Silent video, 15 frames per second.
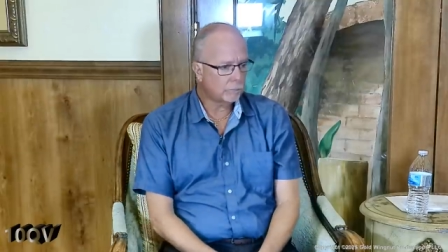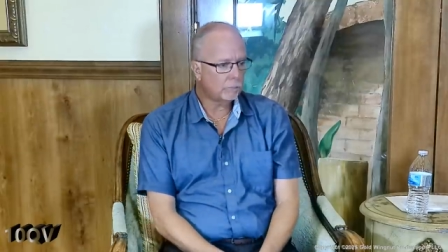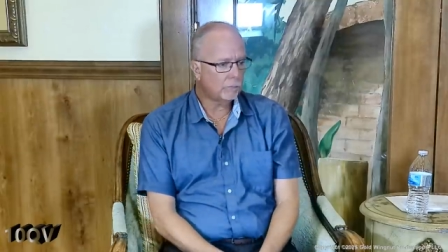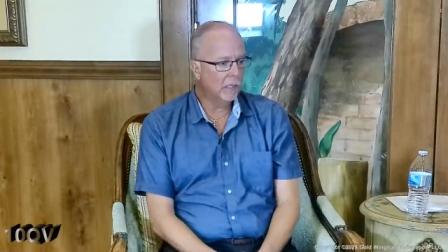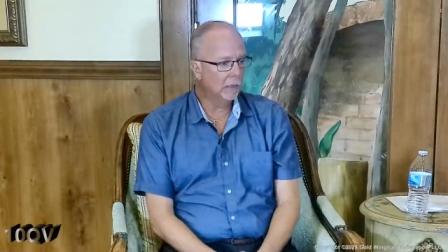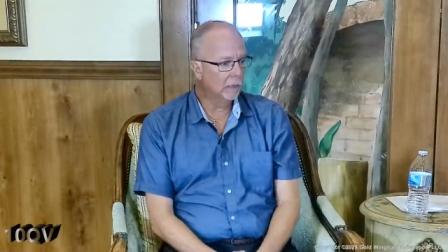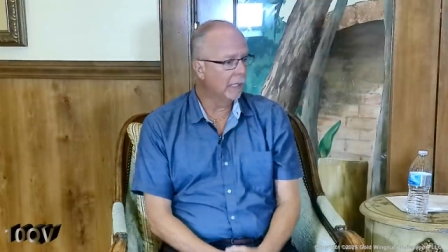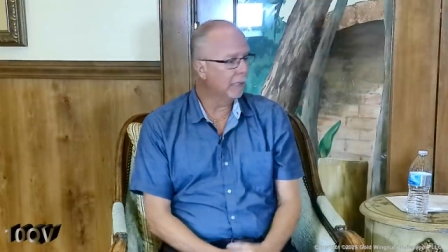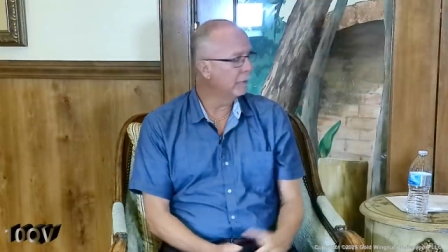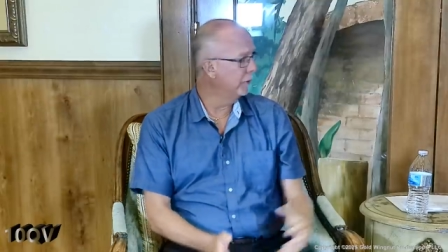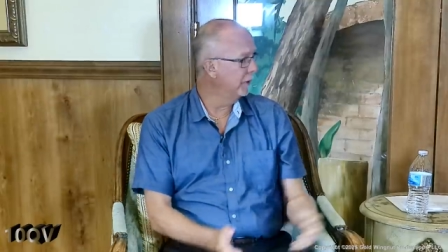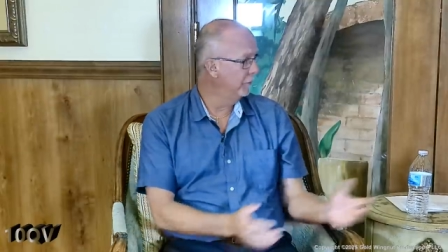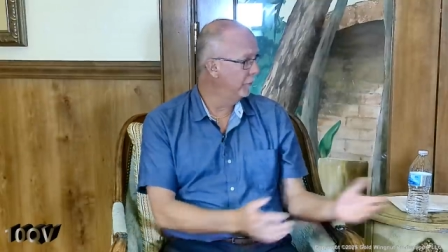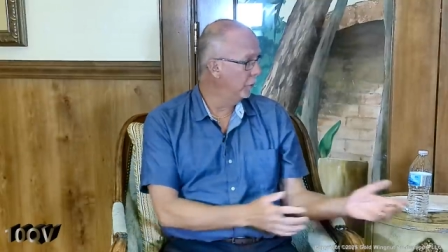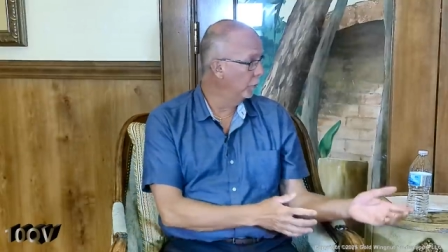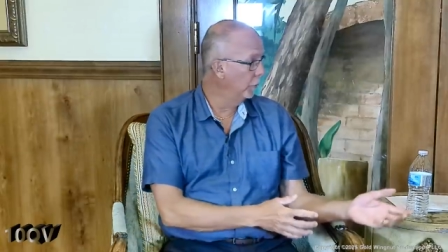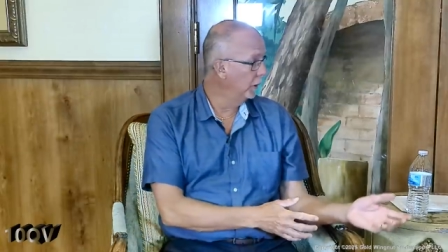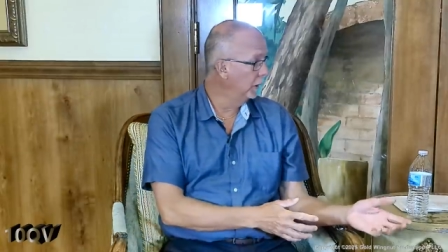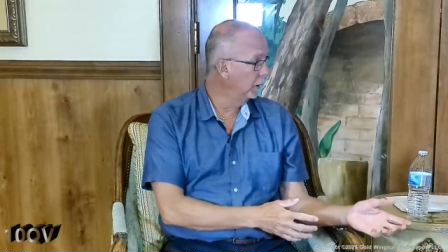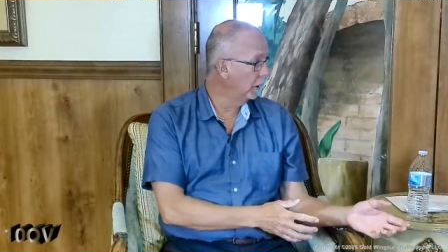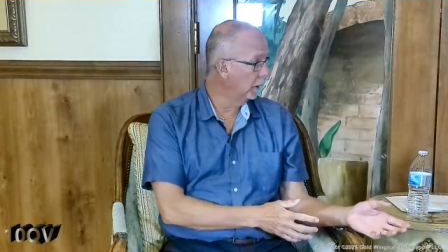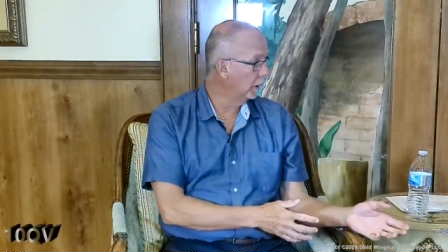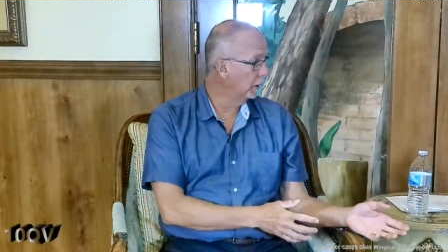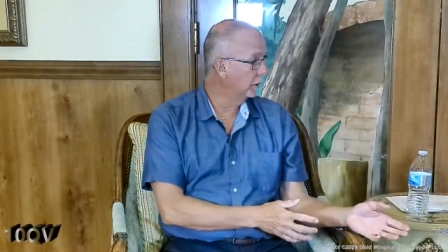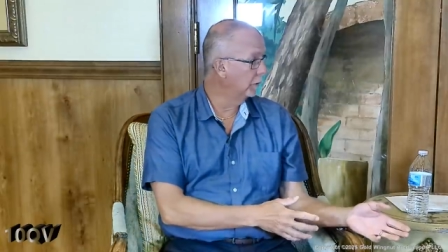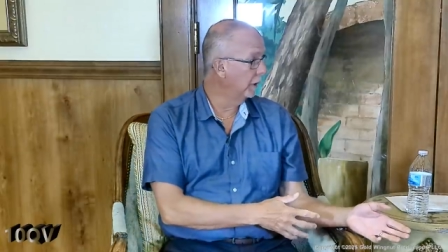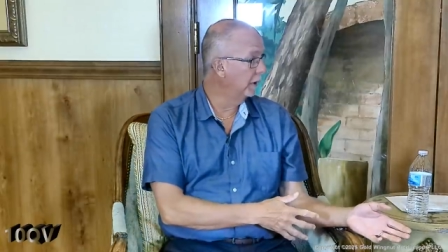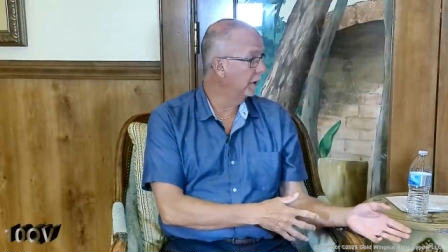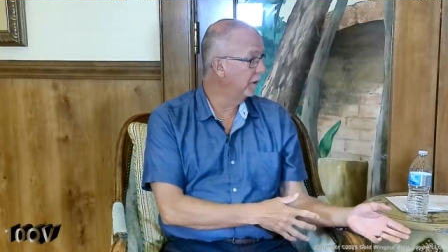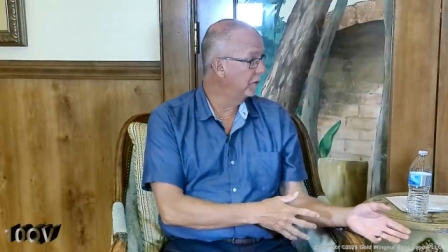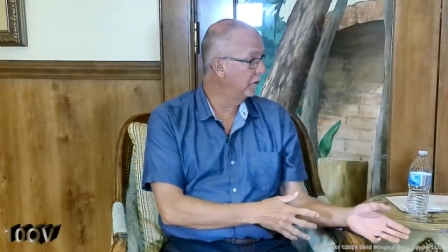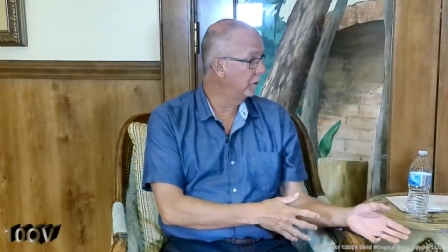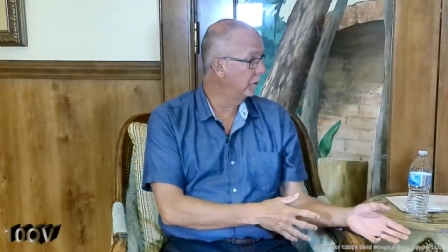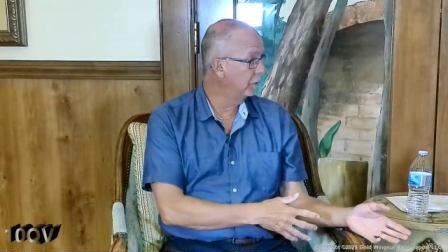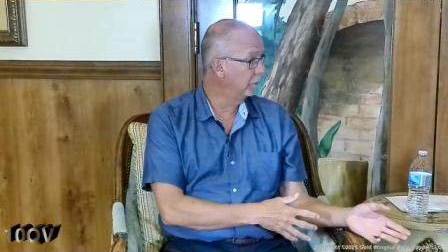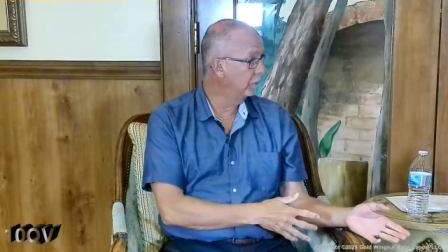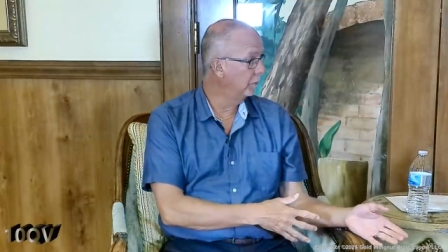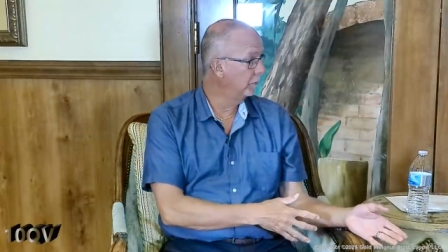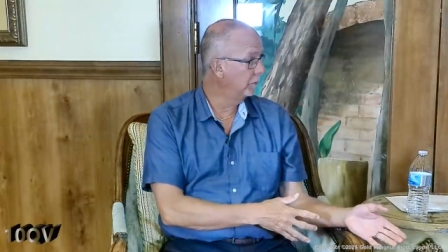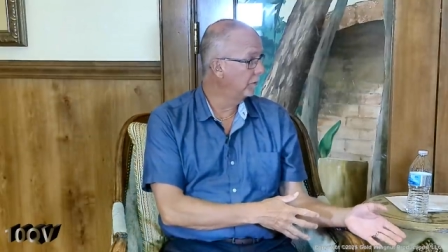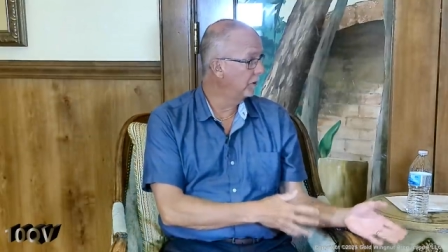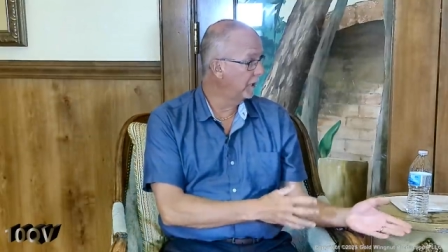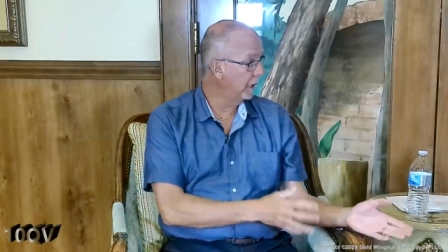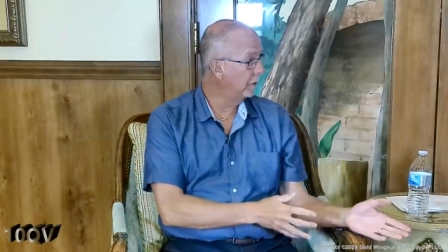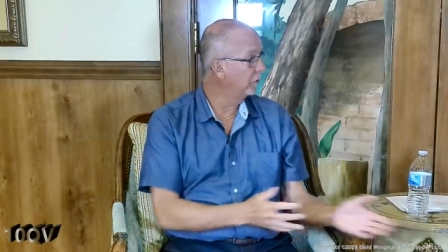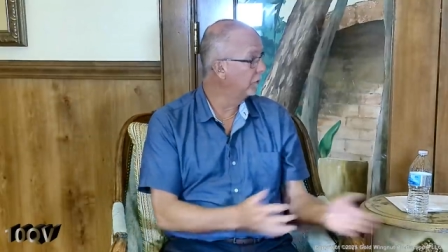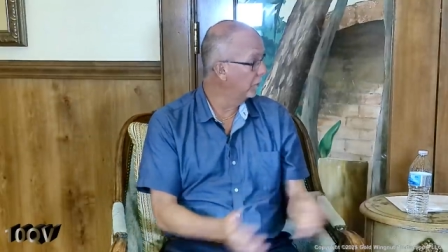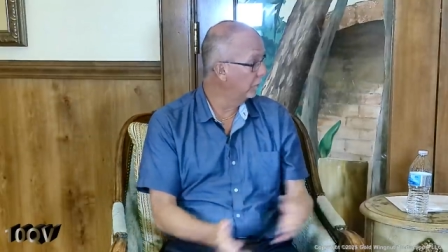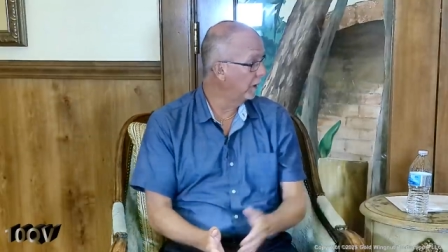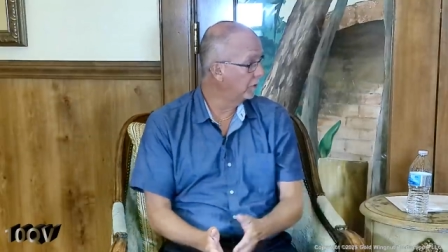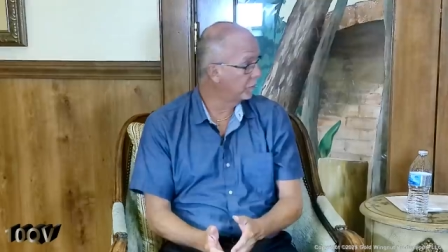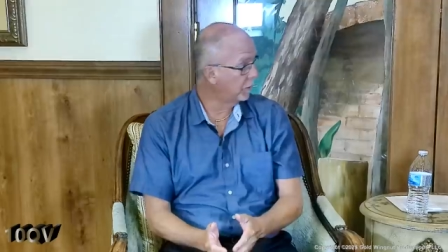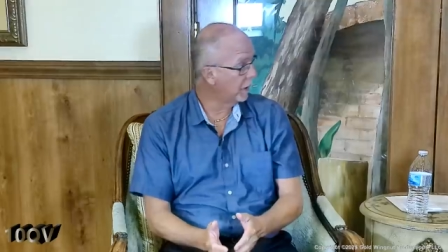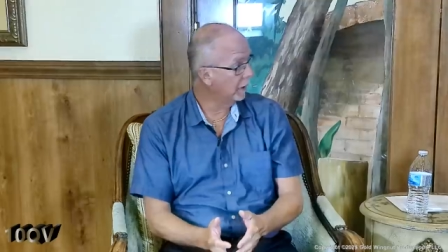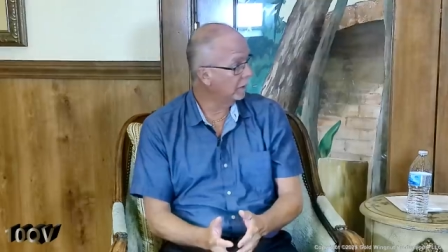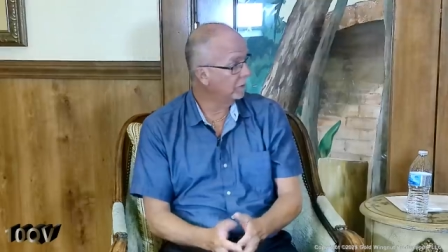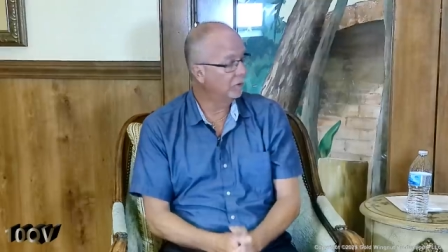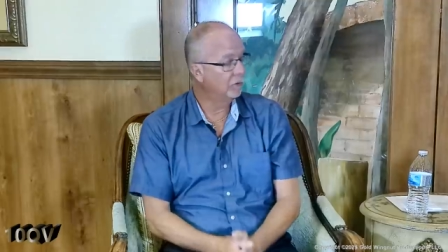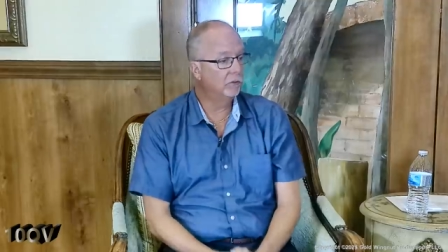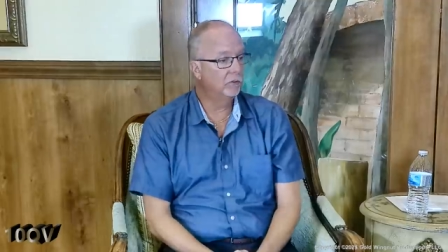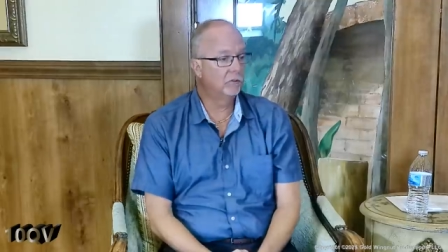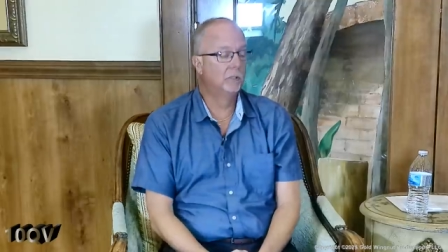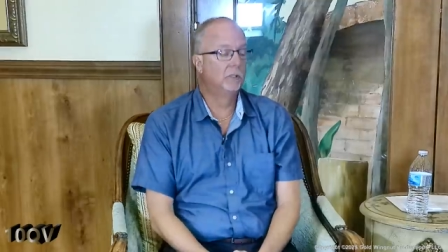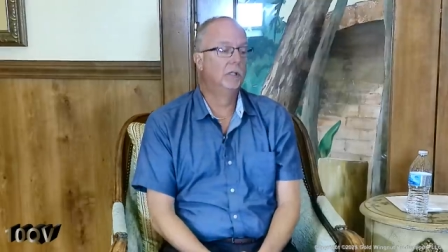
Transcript: a lot of reviewing our accreditation standards and best practices.